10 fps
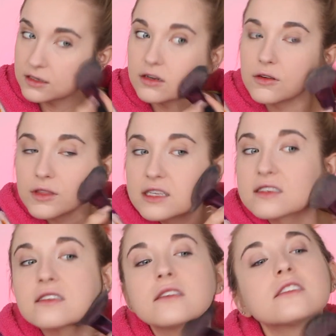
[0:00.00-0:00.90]
under
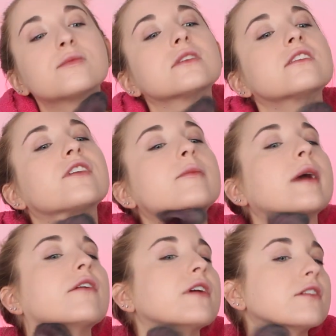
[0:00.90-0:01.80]
this specific
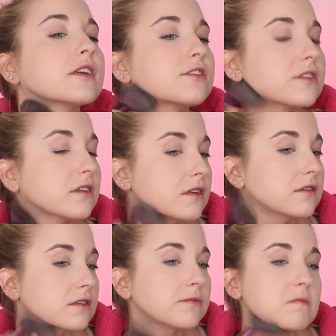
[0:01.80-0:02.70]
matte foundation,
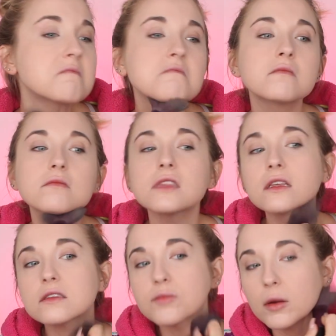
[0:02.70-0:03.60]
because
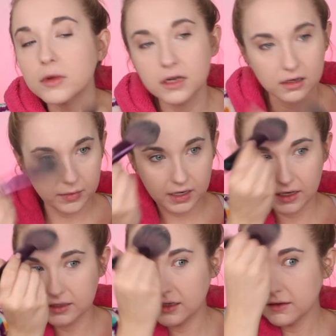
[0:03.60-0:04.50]
that's probably not a bad
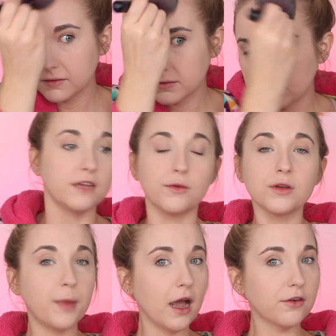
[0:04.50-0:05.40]
idea. Even
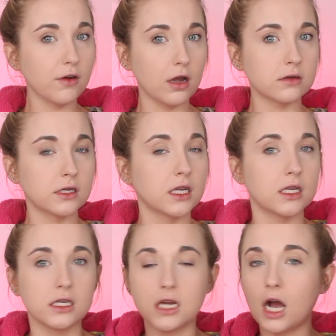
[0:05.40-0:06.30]
with powder on,
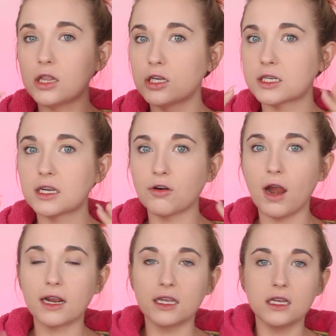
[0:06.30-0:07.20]
not looking
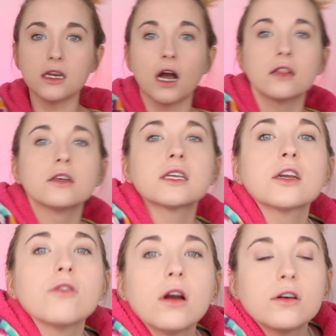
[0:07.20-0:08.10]
cracky, not
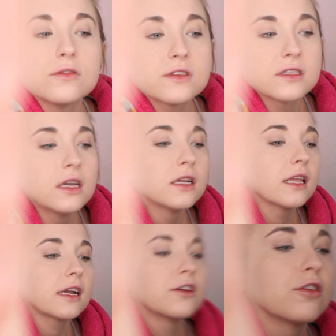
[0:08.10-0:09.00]
looking gross
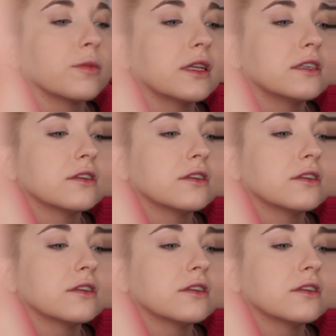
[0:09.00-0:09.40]
like I normally